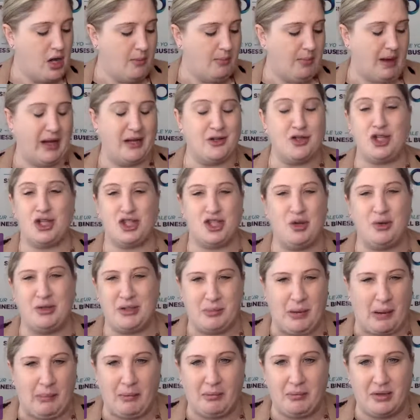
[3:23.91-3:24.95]
but just know
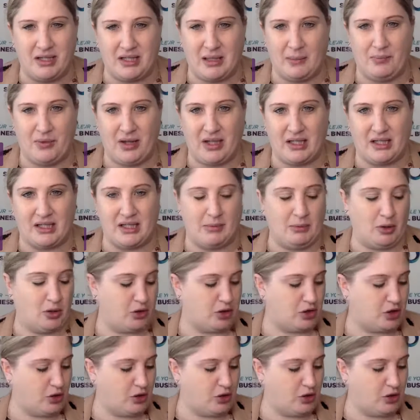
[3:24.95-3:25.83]
it's probably something similar.